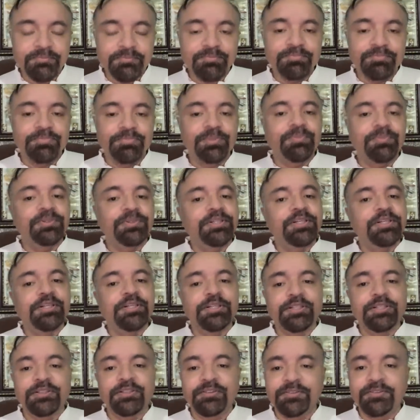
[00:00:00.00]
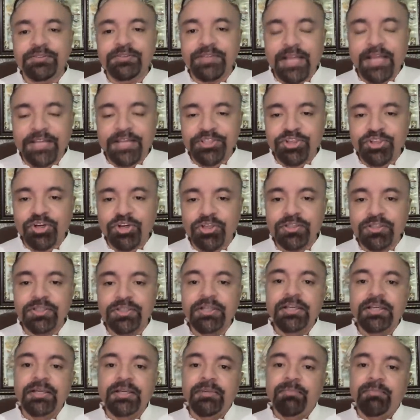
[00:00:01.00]
People didn't catch on.
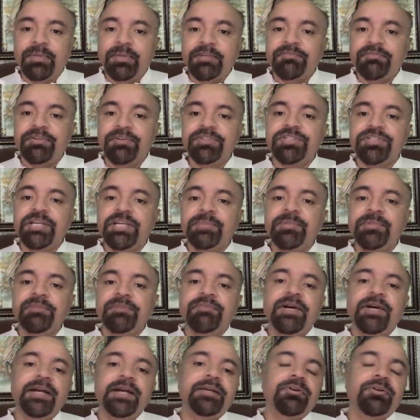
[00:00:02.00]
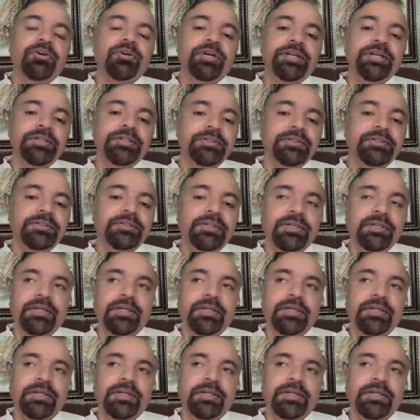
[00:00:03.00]
But first time they fired rocket,